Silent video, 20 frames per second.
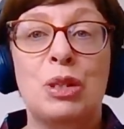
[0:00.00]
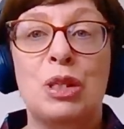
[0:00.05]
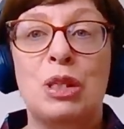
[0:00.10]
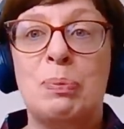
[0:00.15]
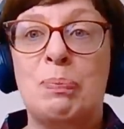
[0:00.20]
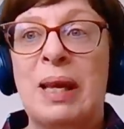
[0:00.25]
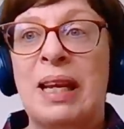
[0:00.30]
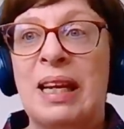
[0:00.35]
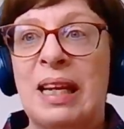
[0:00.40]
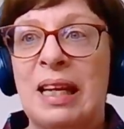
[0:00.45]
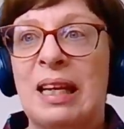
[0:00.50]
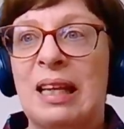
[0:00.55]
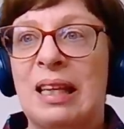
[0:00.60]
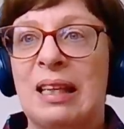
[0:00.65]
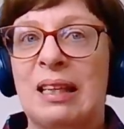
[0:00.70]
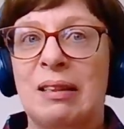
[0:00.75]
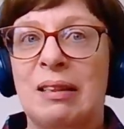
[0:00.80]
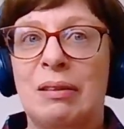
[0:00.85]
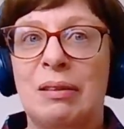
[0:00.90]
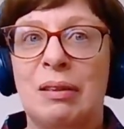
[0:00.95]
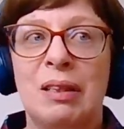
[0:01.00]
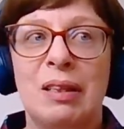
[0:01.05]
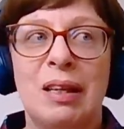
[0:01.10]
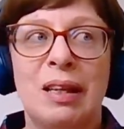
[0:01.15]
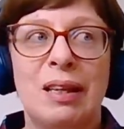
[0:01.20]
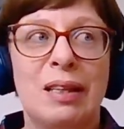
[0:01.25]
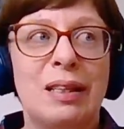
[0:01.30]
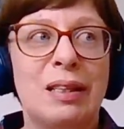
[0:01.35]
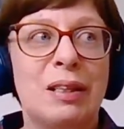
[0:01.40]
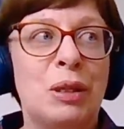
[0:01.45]
spinning,
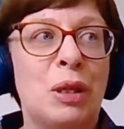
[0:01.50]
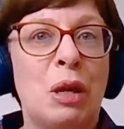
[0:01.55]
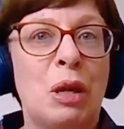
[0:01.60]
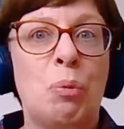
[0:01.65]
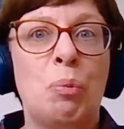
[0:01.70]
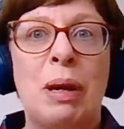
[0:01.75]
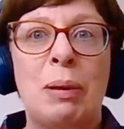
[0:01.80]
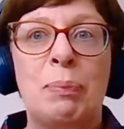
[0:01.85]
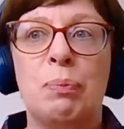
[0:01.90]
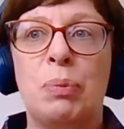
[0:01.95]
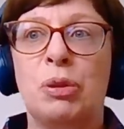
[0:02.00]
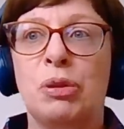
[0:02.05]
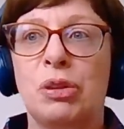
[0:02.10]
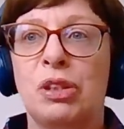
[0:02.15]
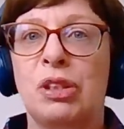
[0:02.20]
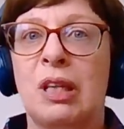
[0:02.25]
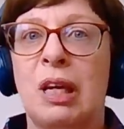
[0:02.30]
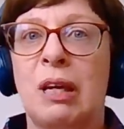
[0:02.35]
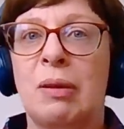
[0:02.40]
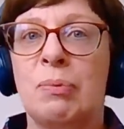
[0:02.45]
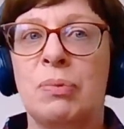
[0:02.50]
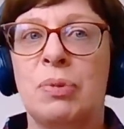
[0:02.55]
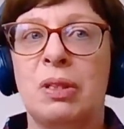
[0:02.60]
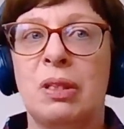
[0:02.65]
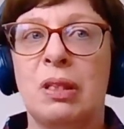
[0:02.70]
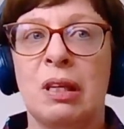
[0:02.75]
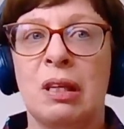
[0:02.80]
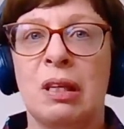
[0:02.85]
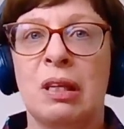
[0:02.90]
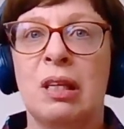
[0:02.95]
you know, when push
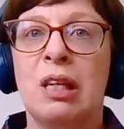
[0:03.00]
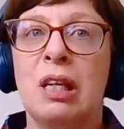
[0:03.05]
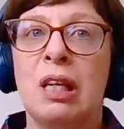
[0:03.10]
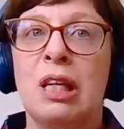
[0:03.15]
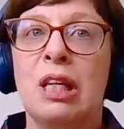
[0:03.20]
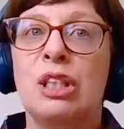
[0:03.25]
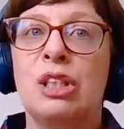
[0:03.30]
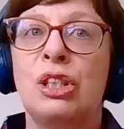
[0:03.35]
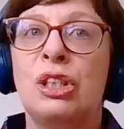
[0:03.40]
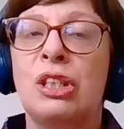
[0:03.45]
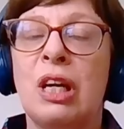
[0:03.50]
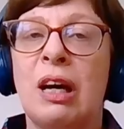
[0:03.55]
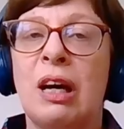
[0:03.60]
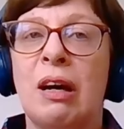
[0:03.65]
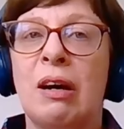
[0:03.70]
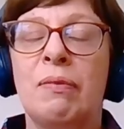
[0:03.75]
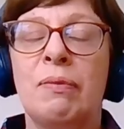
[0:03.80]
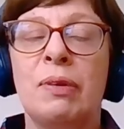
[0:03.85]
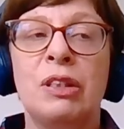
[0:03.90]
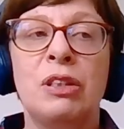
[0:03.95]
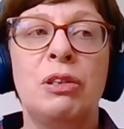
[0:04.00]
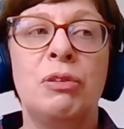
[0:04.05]
comes to shove.